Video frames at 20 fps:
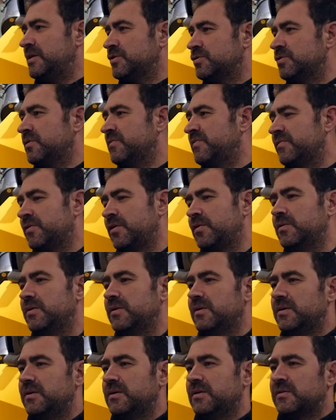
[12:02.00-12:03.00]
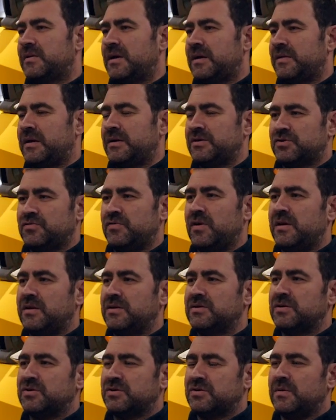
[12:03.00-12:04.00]
each other through that
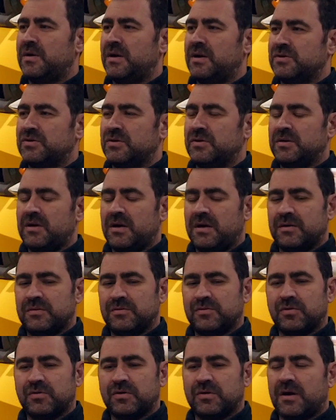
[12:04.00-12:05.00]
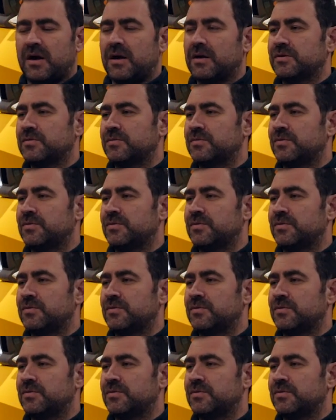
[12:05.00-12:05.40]
training situation. Yeah, it's good crack.